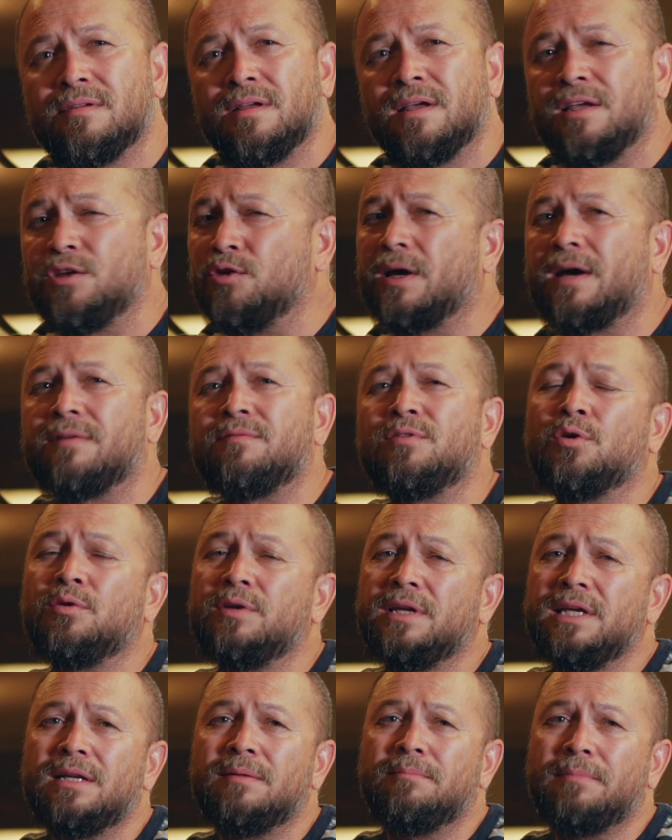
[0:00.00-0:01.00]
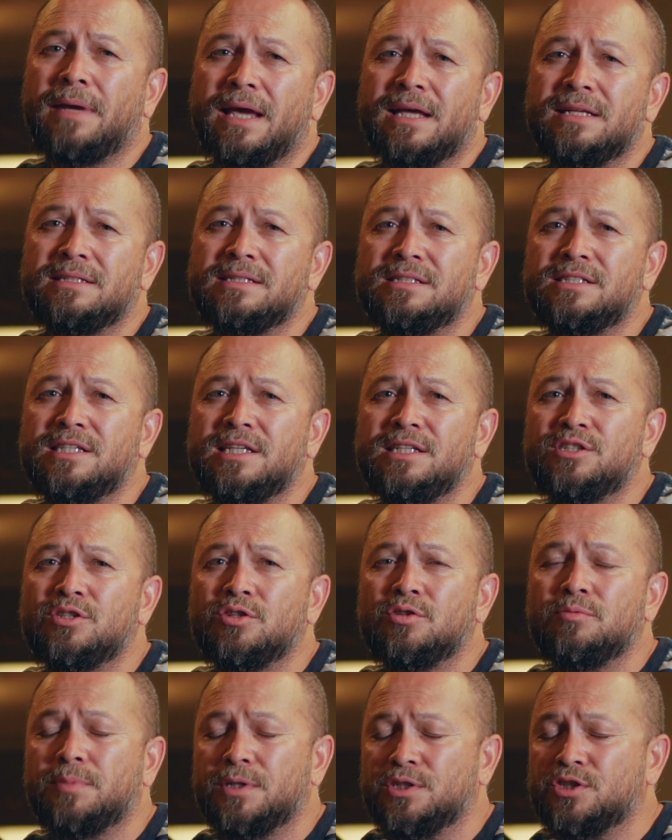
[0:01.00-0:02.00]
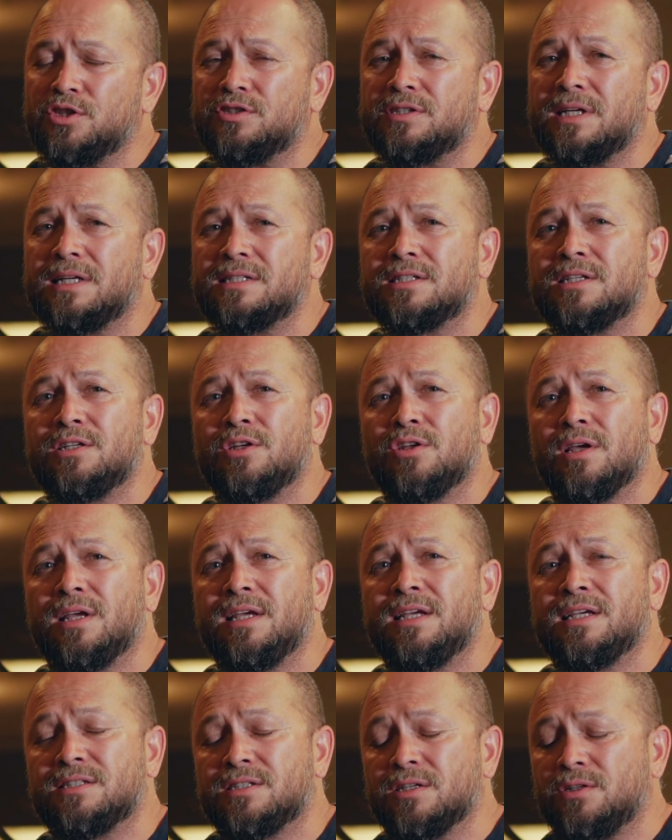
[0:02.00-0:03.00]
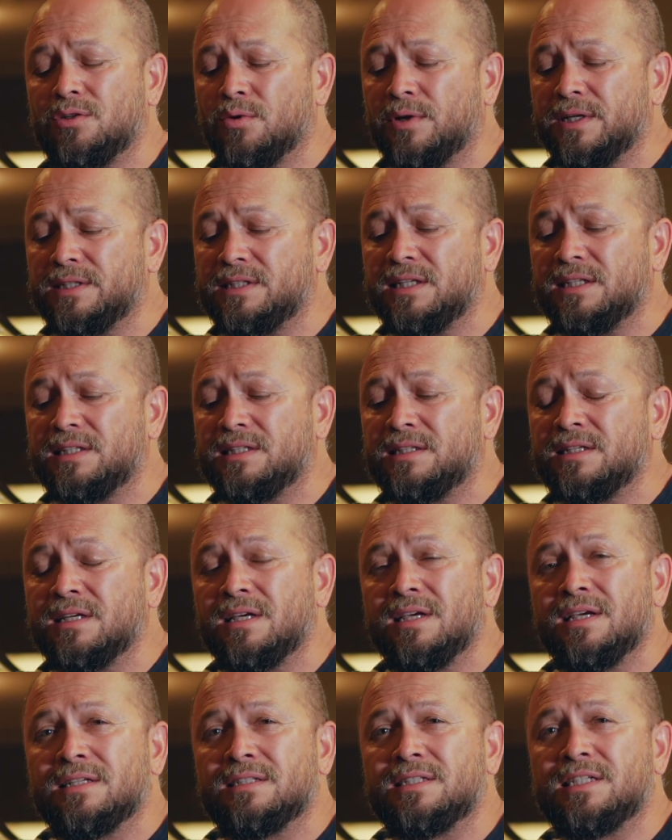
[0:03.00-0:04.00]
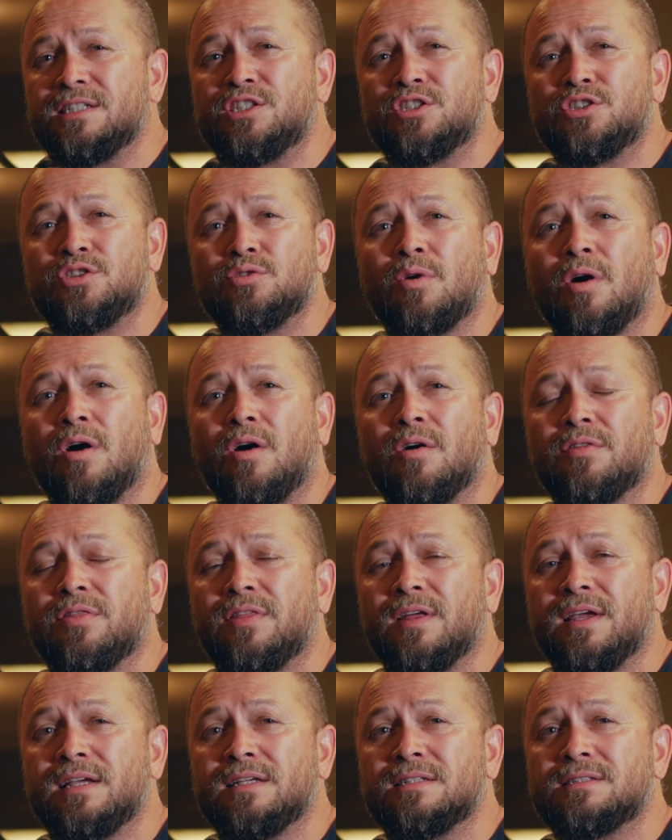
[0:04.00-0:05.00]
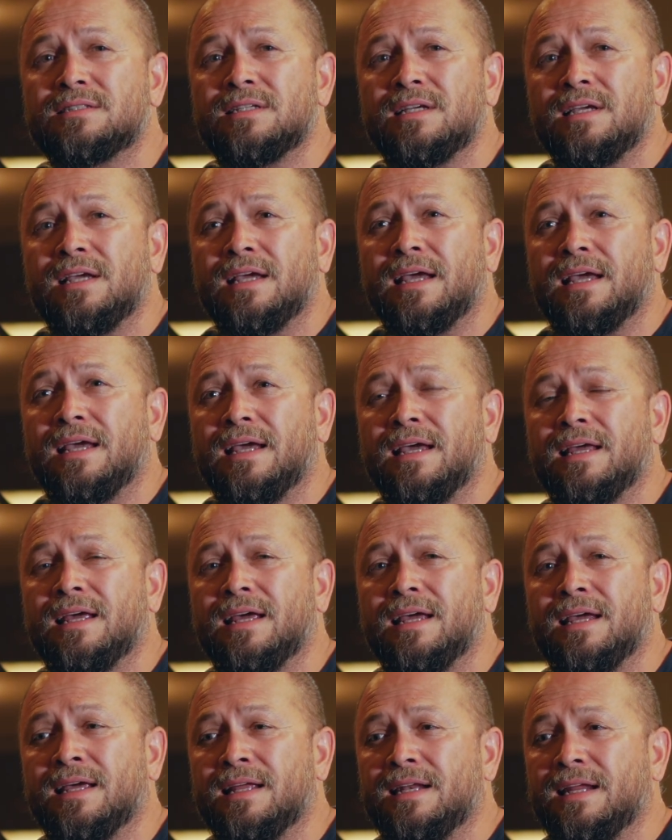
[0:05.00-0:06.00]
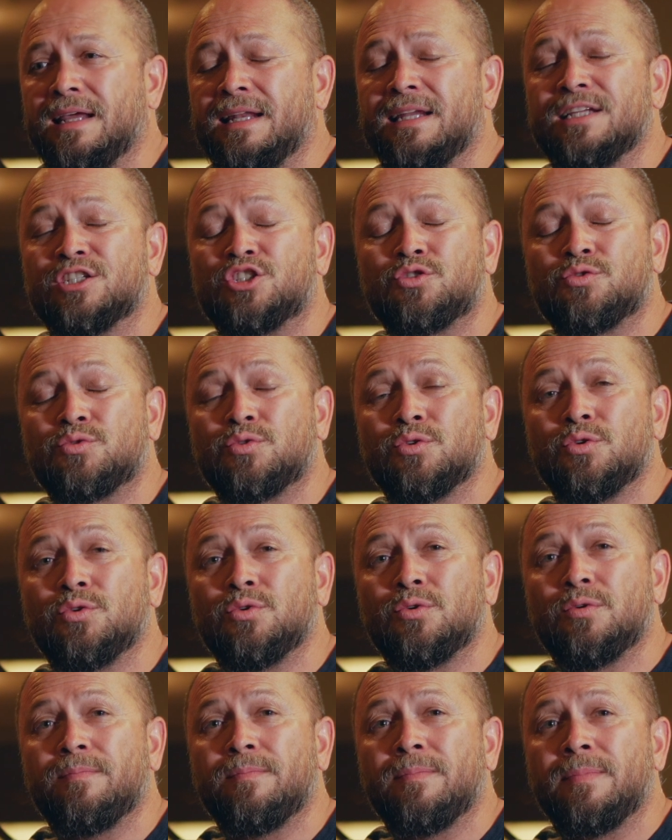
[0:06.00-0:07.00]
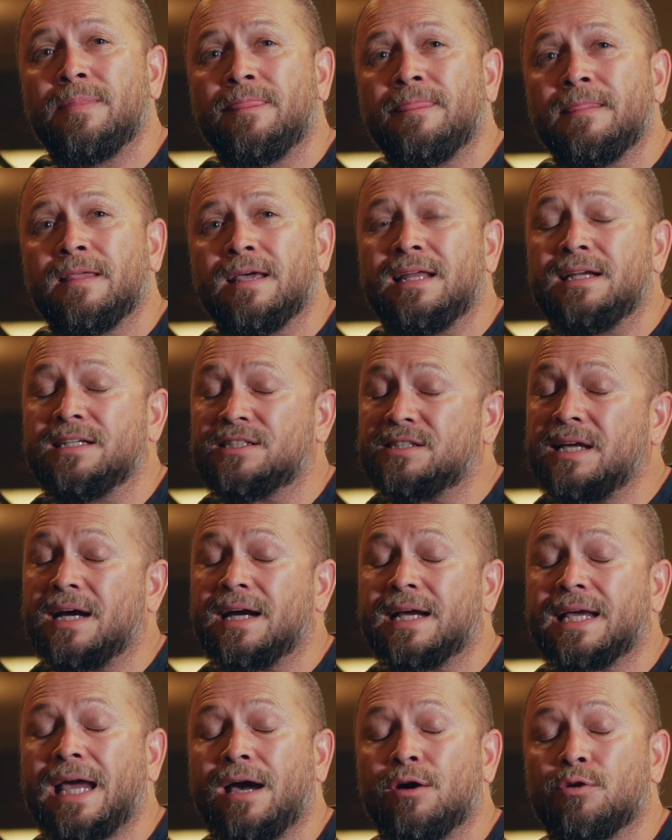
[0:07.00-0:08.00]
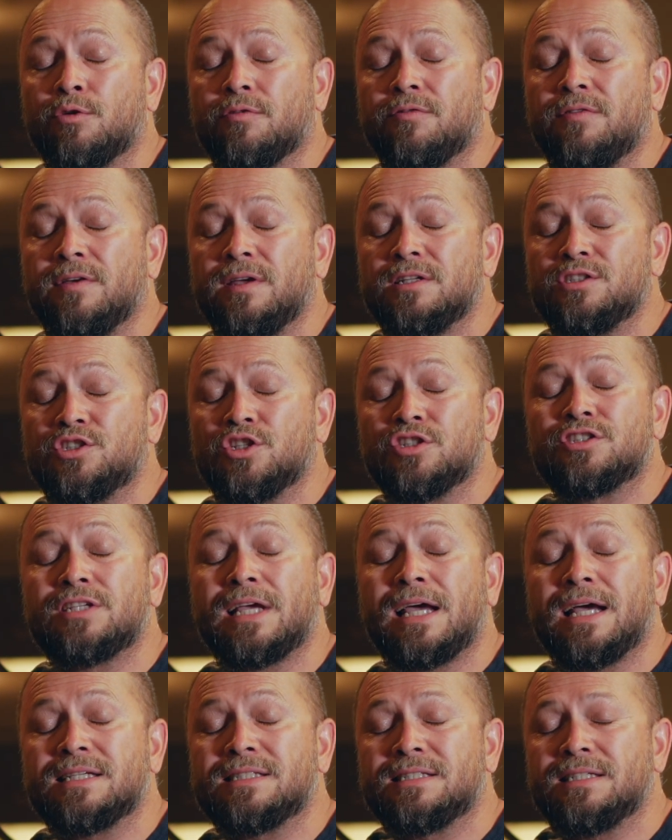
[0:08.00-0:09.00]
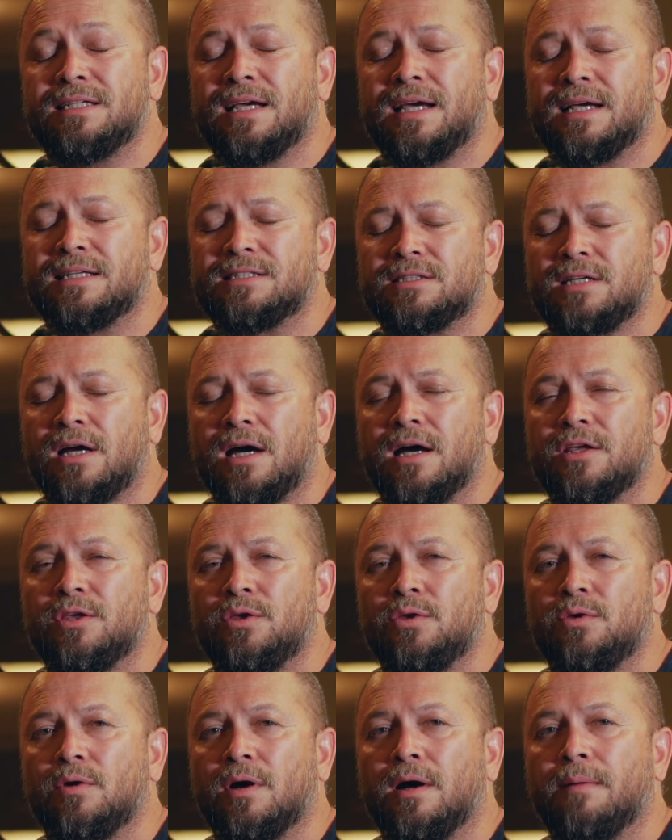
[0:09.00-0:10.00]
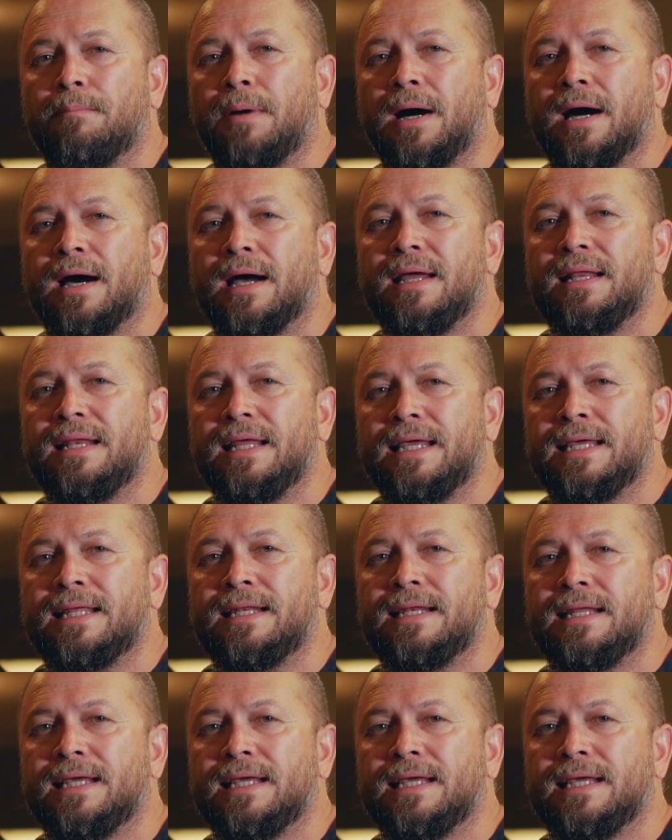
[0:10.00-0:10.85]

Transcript: You have no need of man to teach you, but just as in his anointing teaches you all things and is true and is not counterfeit, just as it has taught you, abide in